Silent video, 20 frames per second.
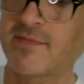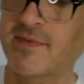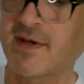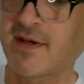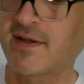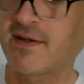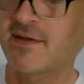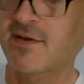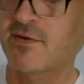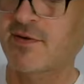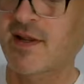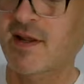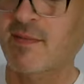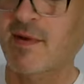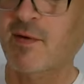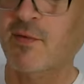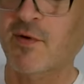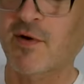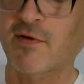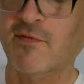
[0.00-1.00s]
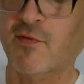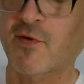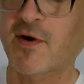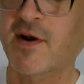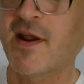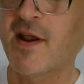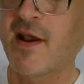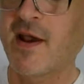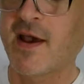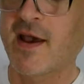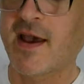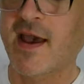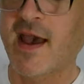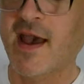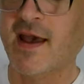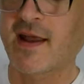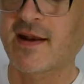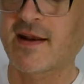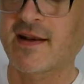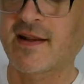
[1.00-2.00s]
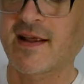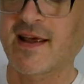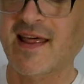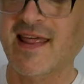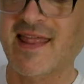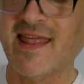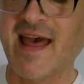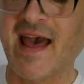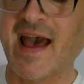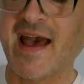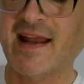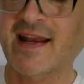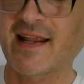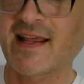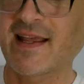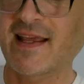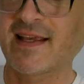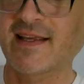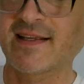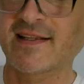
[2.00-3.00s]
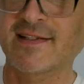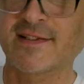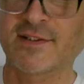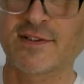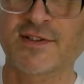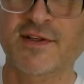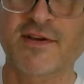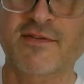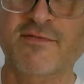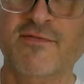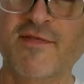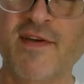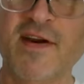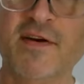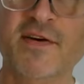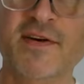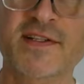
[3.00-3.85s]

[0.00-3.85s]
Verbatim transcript: uh, don't take my word for it. And uh, that is very